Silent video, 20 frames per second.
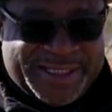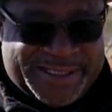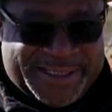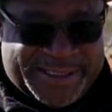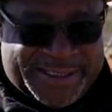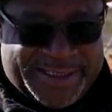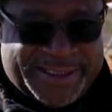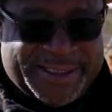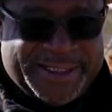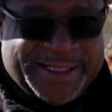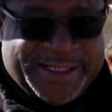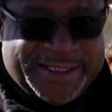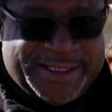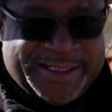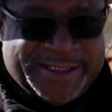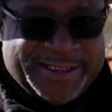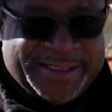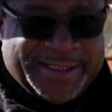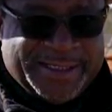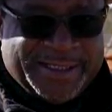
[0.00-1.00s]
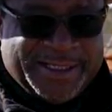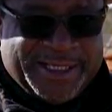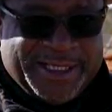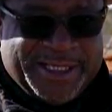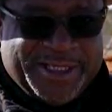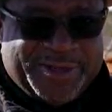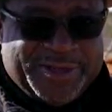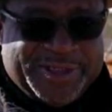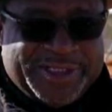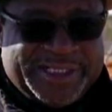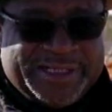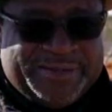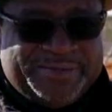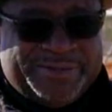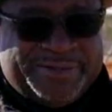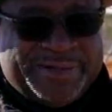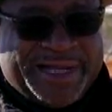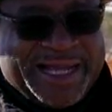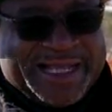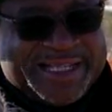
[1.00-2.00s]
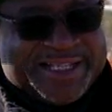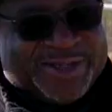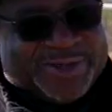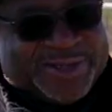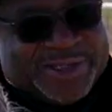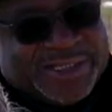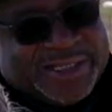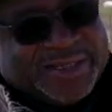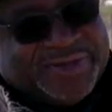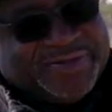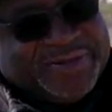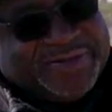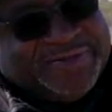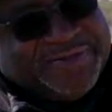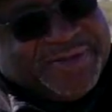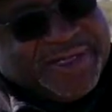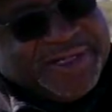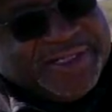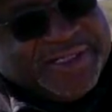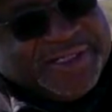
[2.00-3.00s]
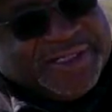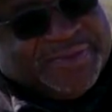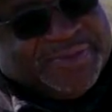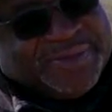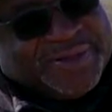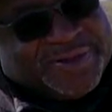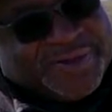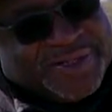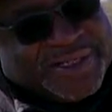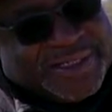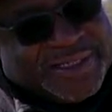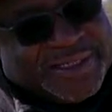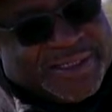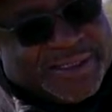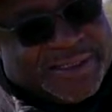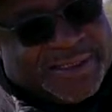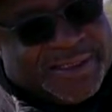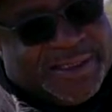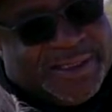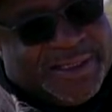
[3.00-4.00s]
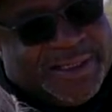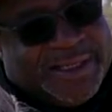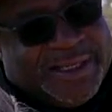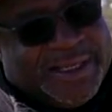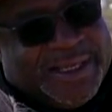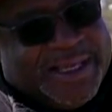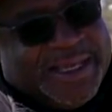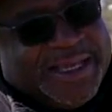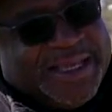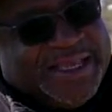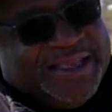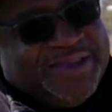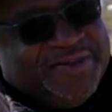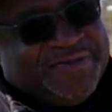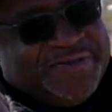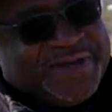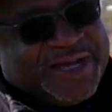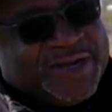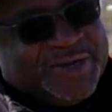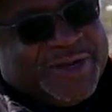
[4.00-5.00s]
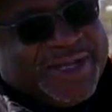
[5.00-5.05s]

is seated, you simply ask yourself a very simple question. If I